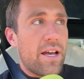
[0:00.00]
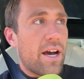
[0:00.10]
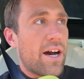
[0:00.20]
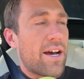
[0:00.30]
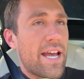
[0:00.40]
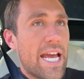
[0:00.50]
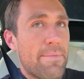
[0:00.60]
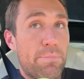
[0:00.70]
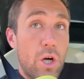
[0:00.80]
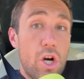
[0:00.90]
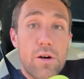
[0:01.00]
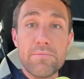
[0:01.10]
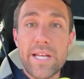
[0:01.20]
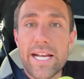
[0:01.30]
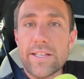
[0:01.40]
Uh, and boom,
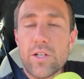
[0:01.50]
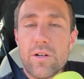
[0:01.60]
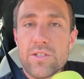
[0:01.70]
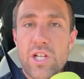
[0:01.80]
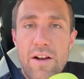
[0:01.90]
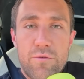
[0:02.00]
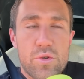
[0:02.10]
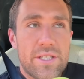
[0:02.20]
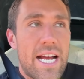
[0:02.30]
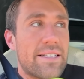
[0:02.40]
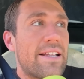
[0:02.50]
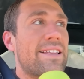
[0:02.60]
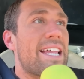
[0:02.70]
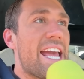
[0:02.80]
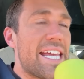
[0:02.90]
they got their own software stack that
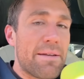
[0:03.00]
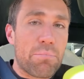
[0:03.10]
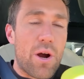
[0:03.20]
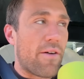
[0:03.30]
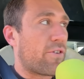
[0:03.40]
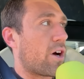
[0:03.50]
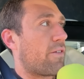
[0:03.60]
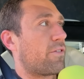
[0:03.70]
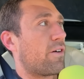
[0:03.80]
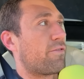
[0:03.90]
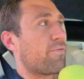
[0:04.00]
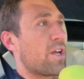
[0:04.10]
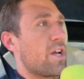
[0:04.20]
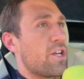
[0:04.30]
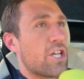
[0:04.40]
they can profit off of.
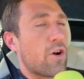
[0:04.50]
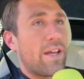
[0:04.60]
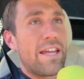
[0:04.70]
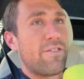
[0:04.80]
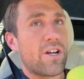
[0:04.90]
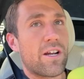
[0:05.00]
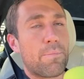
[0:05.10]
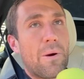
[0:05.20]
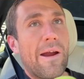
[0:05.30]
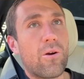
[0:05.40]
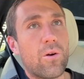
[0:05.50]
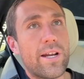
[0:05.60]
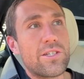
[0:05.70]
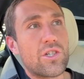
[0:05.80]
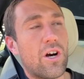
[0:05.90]
You know, even on a prior
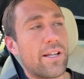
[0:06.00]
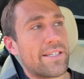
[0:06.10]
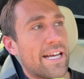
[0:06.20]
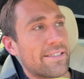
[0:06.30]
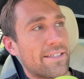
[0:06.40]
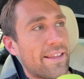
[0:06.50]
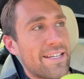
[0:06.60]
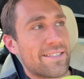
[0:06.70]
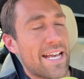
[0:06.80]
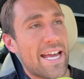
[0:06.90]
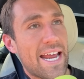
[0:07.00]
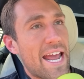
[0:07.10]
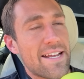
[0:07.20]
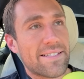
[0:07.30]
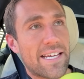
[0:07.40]
earnings call at Tesla, they said,
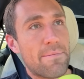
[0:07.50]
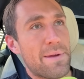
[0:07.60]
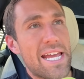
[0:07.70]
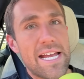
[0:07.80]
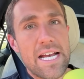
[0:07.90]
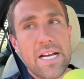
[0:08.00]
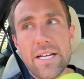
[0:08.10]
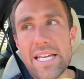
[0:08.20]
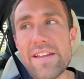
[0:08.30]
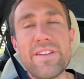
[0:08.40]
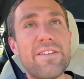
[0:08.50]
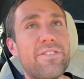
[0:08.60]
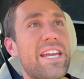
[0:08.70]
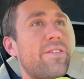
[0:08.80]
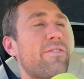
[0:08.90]
hey, it's going to be even if
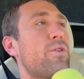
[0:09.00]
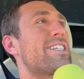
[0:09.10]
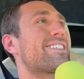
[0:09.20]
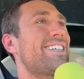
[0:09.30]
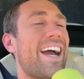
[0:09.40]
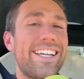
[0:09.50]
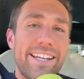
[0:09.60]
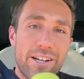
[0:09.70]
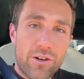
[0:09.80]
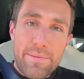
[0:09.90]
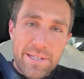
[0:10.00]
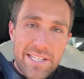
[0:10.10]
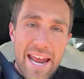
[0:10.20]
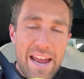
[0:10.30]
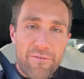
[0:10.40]
even if we signed an agreement
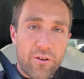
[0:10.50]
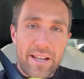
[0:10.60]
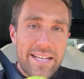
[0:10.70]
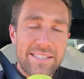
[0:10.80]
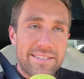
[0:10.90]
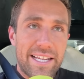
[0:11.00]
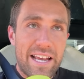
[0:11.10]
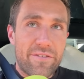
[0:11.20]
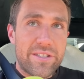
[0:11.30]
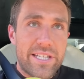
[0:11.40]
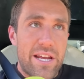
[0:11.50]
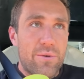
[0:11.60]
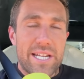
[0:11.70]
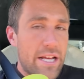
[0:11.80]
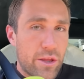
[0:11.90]
today for licensing FSD, it would
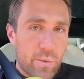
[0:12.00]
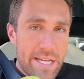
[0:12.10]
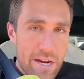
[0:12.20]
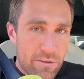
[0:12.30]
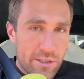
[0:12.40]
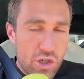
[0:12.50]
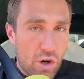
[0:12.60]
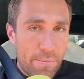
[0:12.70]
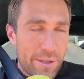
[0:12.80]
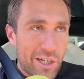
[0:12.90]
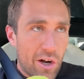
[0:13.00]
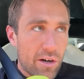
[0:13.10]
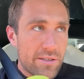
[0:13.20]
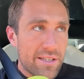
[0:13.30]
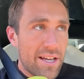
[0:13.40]
take three years to show up in the
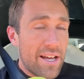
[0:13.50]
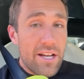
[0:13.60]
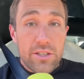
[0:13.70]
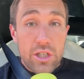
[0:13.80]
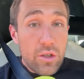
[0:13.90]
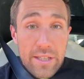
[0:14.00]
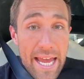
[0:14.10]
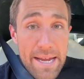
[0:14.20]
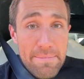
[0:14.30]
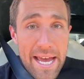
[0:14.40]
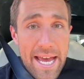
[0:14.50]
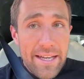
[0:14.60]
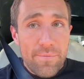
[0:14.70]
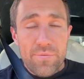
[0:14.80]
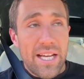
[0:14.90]
cars. Too late,
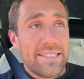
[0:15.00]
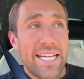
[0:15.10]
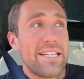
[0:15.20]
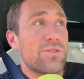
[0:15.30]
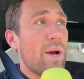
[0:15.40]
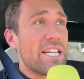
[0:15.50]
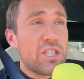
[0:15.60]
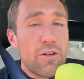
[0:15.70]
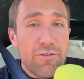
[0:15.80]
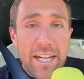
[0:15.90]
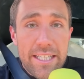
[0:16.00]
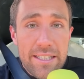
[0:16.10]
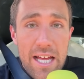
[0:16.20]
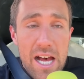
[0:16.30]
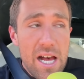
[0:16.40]
man. That takes way too freaking
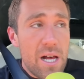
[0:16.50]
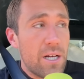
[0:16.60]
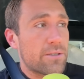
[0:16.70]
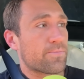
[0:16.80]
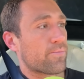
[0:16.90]
long.